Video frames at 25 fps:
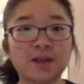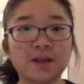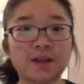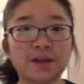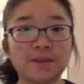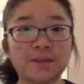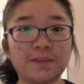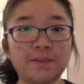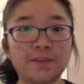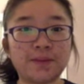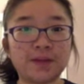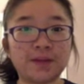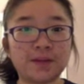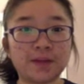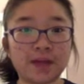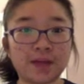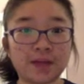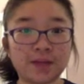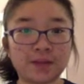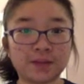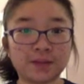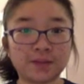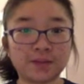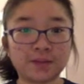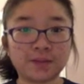But at the
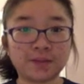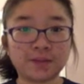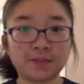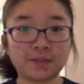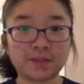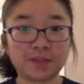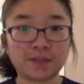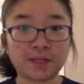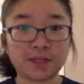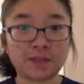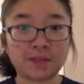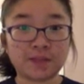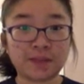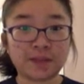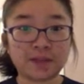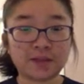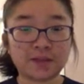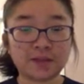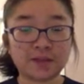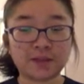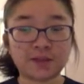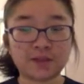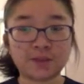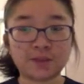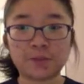same time, I'm kind of
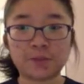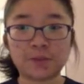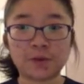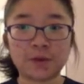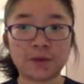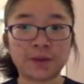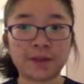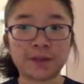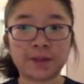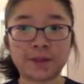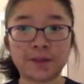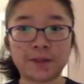disappointed.